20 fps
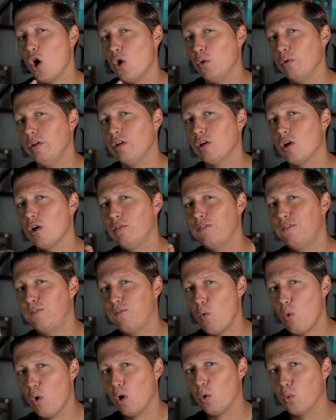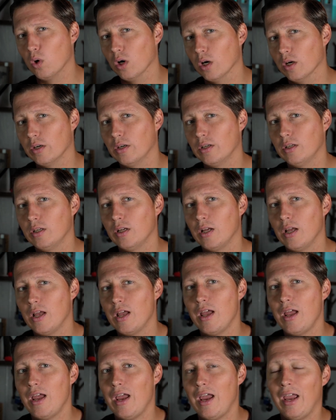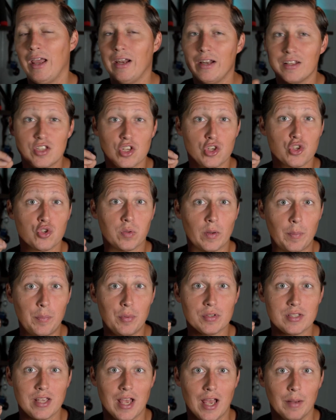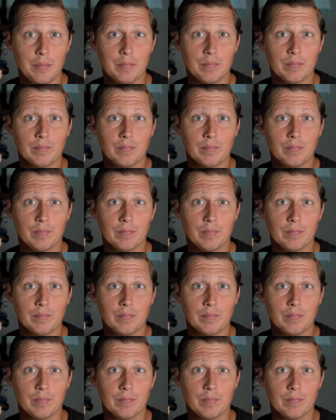only go forward, and it's a triple tap.